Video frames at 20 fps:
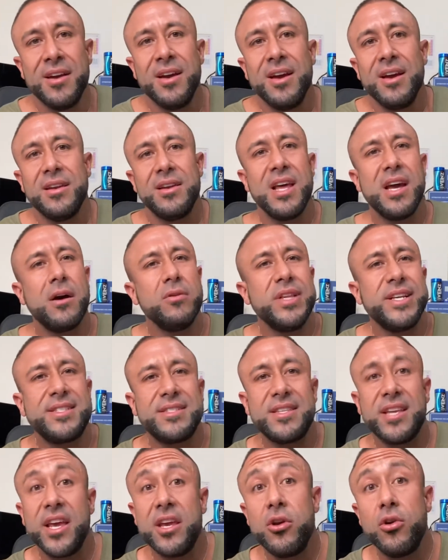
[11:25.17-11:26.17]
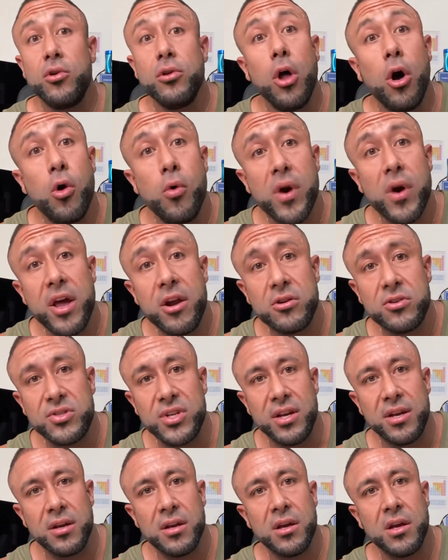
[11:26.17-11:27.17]
Now let's say you're low energy.
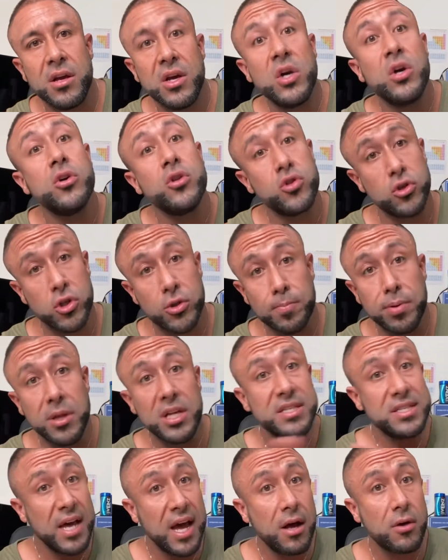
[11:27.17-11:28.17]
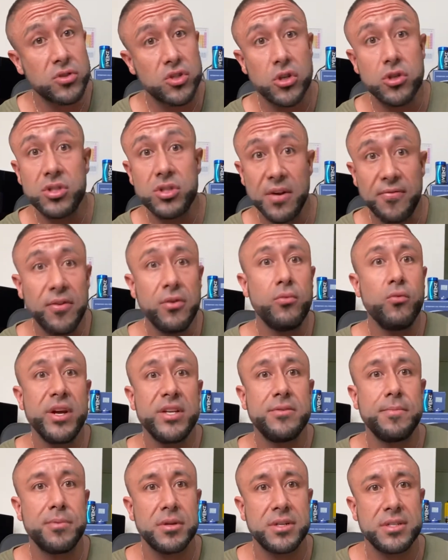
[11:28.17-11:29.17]
There's plateaus. There are different ways
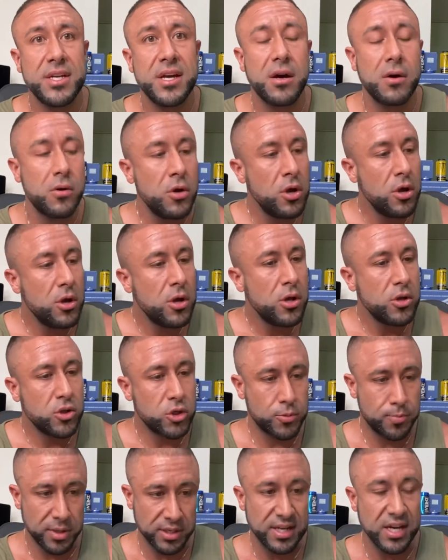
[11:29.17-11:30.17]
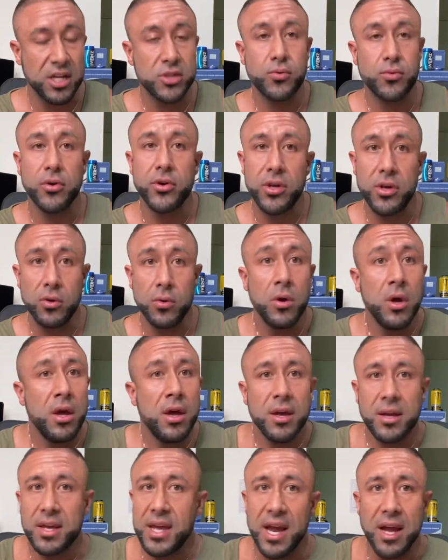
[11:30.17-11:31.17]
to plateau. There's plateaus where you
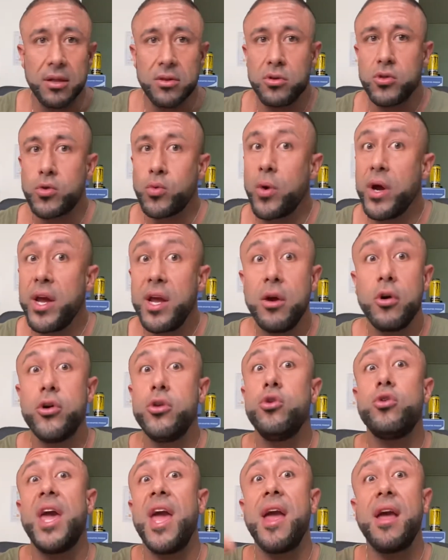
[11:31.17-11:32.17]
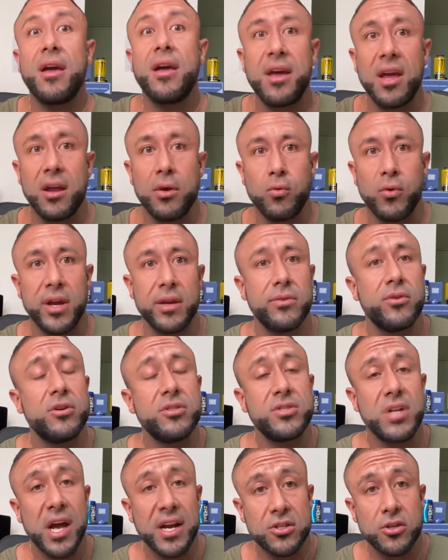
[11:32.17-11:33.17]
can't lose weight or you can't gain weight. There's
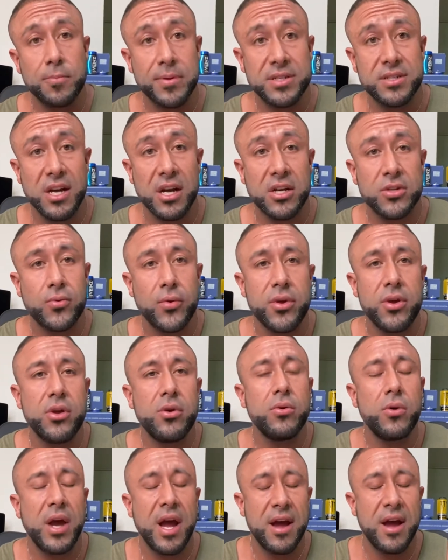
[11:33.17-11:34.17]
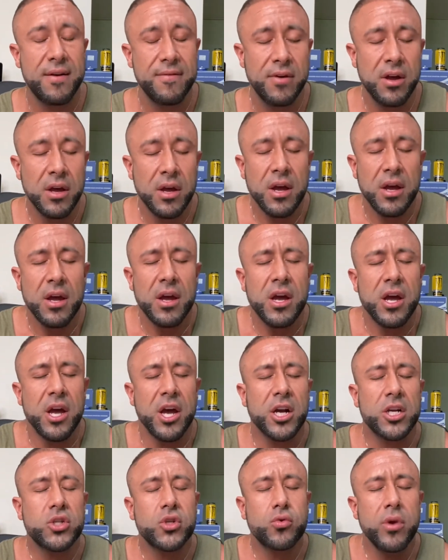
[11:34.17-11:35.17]
actual plateaus where you have
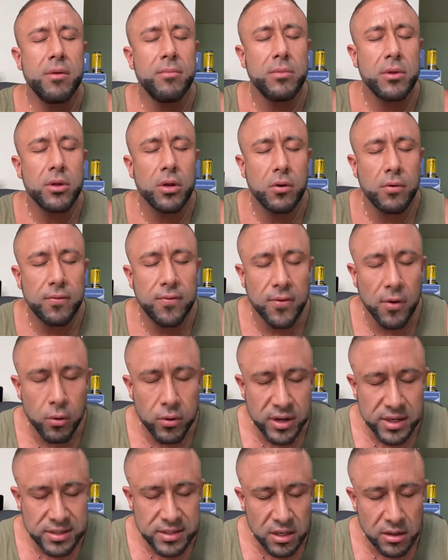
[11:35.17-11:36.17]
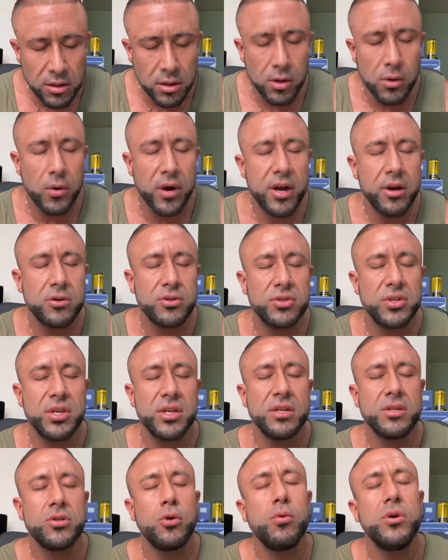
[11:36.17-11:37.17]
extreme low focus and low energy.
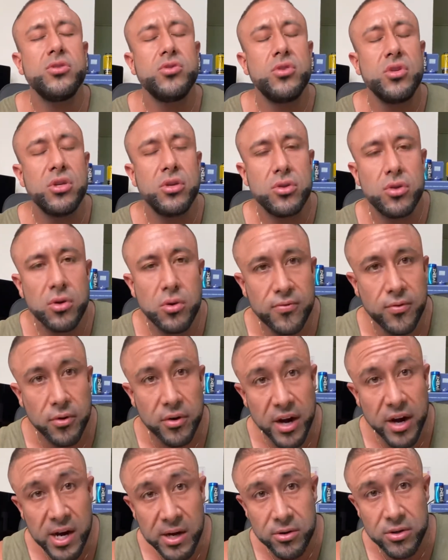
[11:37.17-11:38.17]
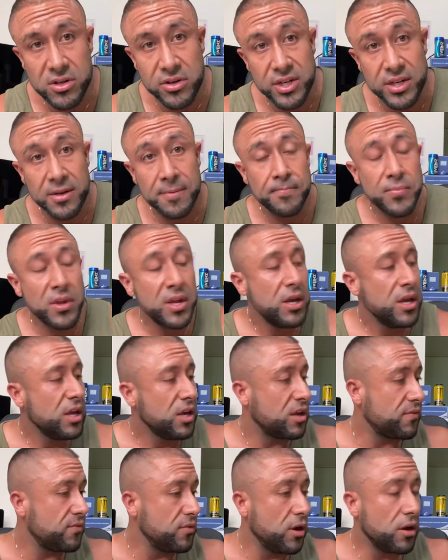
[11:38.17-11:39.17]
So what do you do for energy?
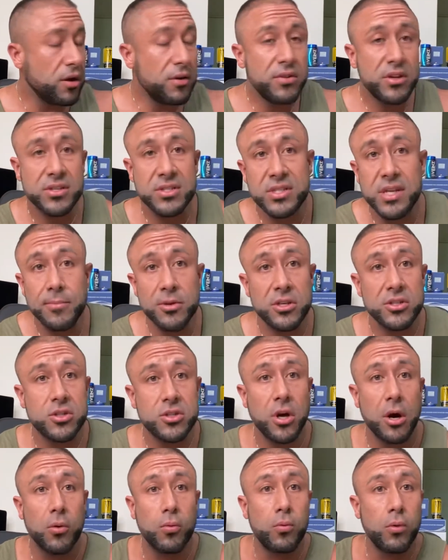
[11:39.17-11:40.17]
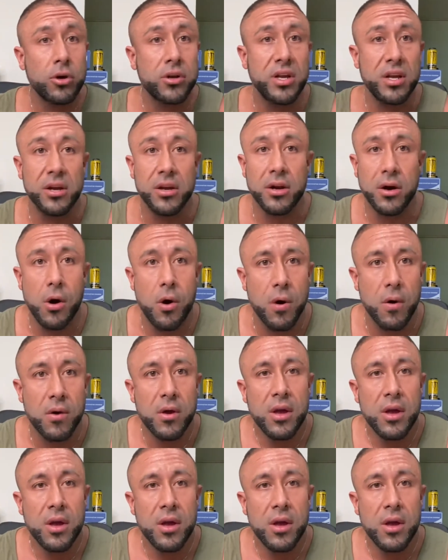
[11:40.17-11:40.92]
If none of the stimulants are working at all,